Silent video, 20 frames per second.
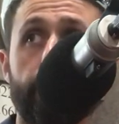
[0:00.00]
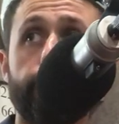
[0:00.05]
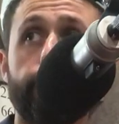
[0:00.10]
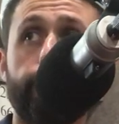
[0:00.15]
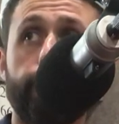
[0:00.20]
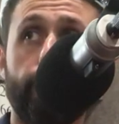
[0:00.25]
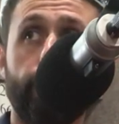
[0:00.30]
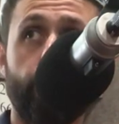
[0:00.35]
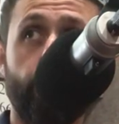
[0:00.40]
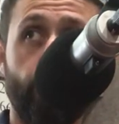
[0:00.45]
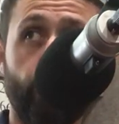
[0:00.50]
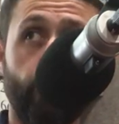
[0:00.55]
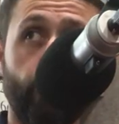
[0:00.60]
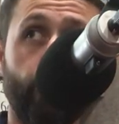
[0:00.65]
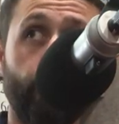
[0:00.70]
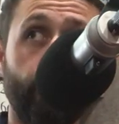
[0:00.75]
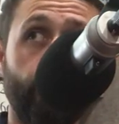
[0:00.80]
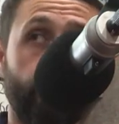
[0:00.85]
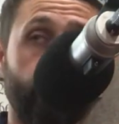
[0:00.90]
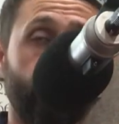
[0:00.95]
of
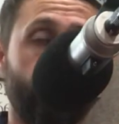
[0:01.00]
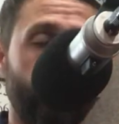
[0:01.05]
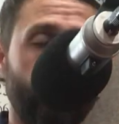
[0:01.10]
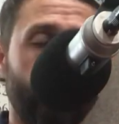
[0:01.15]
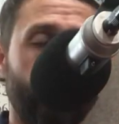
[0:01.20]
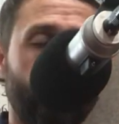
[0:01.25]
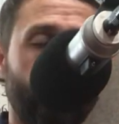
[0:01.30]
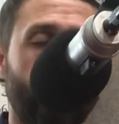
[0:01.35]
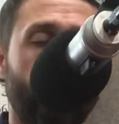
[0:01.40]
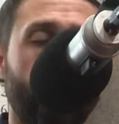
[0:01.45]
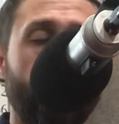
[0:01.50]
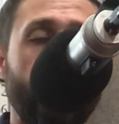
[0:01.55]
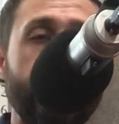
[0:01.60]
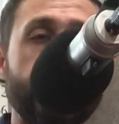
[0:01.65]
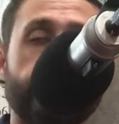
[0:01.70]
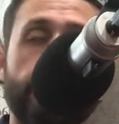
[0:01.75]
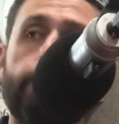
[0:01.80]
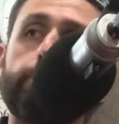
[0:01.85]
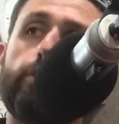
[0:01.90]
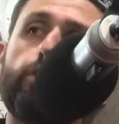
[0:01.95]
what
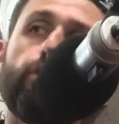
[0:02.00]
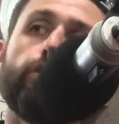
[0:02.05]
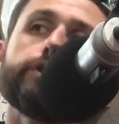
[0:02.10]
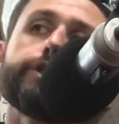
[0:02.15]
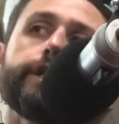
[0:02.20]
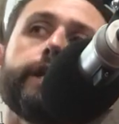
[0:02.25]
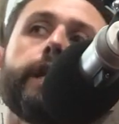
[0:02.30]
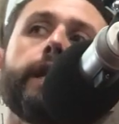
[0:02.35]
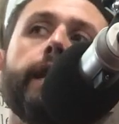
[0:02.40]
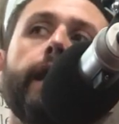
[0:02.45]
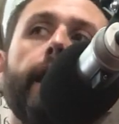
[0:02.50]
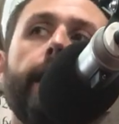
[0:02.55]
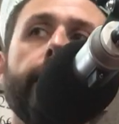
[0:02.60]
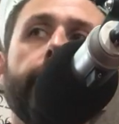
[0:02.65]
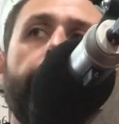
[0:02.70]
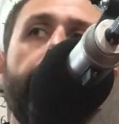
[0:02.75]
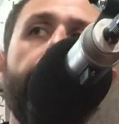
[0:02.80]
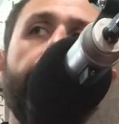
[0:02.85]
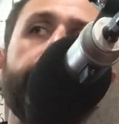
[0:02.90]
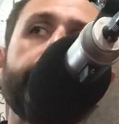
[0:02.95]
makes up your
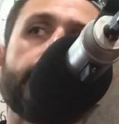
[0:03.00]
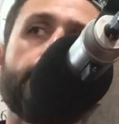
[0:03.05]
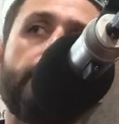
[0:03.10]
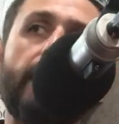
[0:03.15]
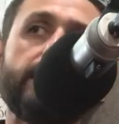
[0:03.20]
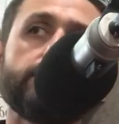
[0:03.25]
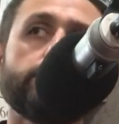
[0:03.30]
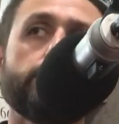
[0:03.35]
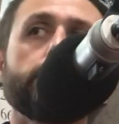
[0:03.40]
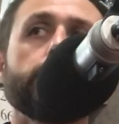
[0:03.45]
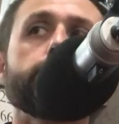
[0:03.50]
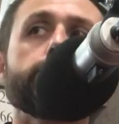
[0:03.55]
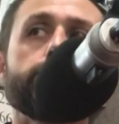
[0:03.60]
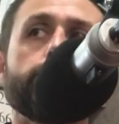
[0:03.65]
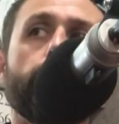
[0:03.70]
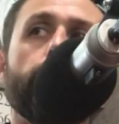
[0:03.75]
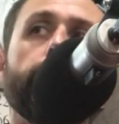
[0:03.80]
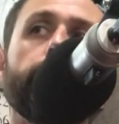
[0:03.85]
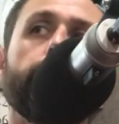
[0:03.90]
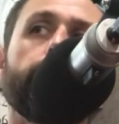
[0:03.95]
DNA and the masculine
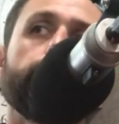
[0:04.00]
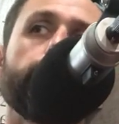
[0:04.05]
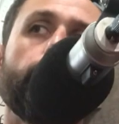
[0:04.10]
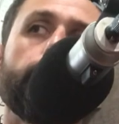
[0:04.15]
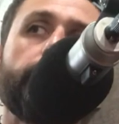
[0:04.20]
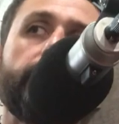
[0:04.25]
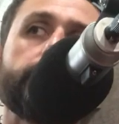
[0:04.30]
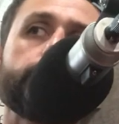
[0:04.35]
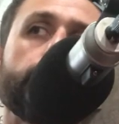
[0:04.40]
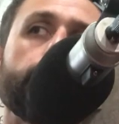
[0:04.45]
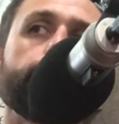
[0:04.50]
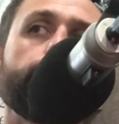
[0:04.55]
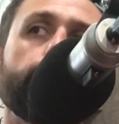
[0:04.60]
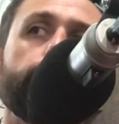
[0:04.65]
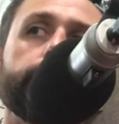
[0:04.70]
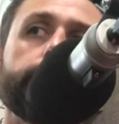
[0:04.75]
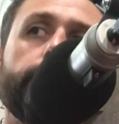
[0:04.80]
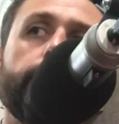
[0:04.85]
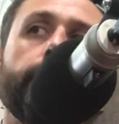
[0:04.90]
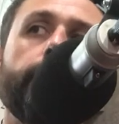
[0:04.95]
side of what makes up
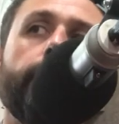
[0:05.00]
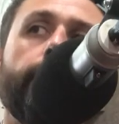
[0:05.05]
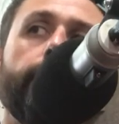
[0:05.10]
your DNA.